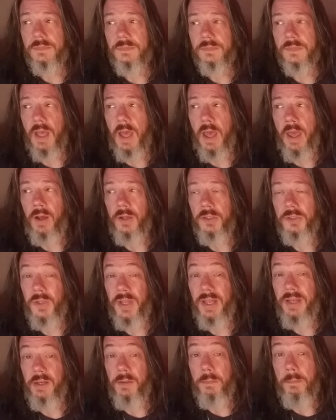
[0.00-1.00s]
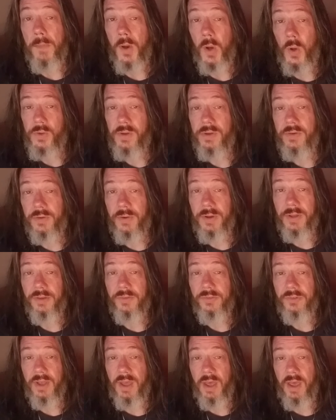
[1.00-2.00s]
I also had pneumonia during this
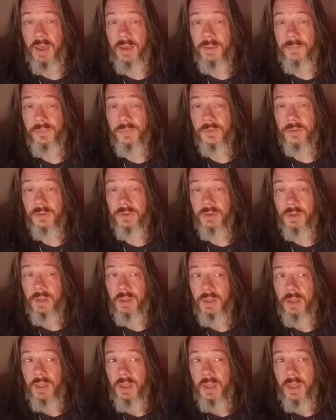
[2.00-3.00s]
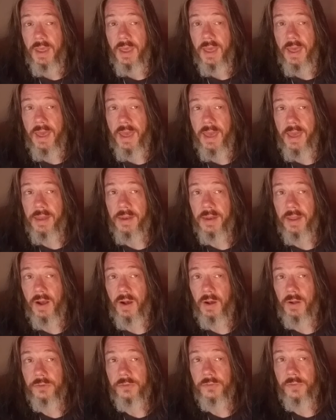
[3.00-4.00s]
time, and I
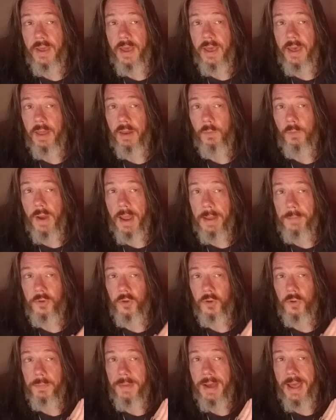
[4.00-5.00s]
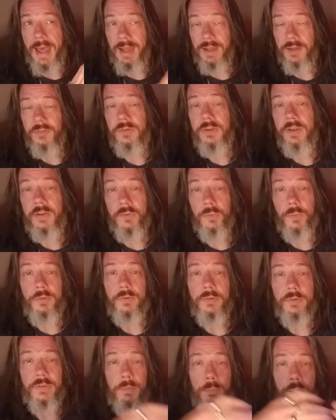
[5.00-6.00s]
also had rhabdomyolysis, which
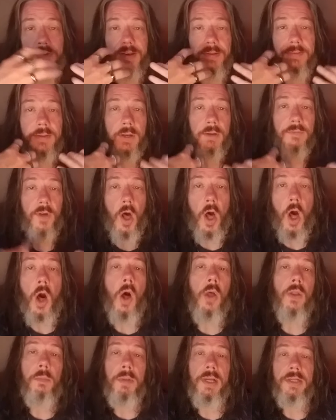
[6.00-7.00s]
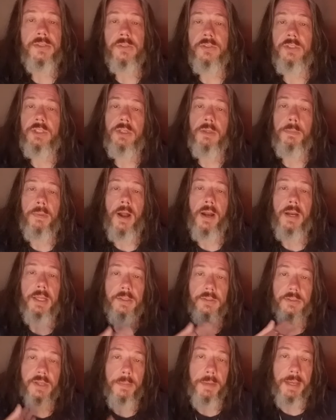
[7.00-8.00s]
is the breakdown of all the muscles in your body, and
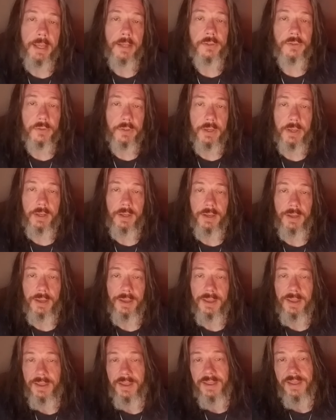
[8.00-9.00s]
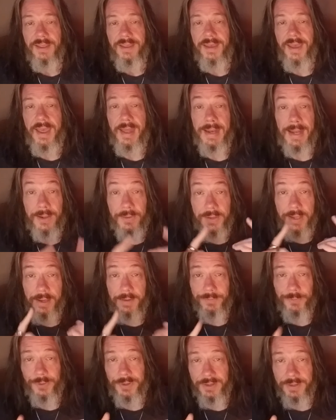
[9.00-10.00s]
it's coming out your kidney. And I only
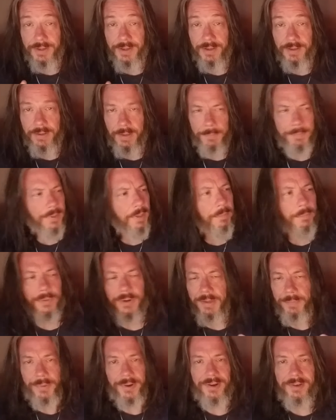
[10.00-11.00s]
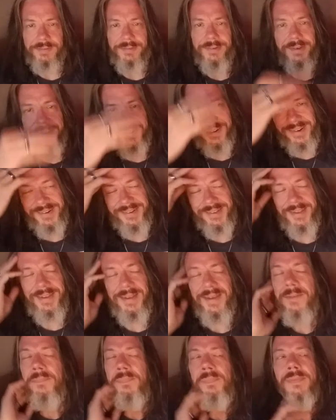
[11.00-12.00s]
have one kidney. I'm getting pretty personal here, aren't I?
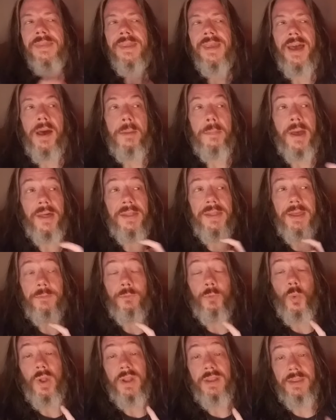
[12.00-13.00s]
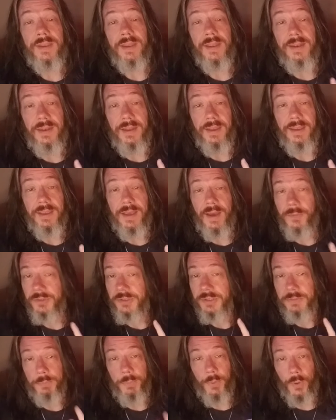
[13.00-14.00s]
I only have one kidney. I was
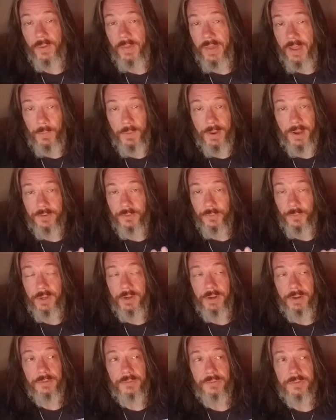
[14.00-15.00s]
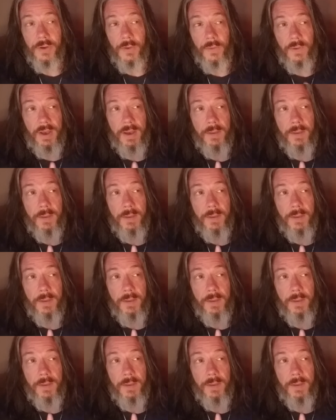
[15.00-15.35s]
just born that way. It's weird. So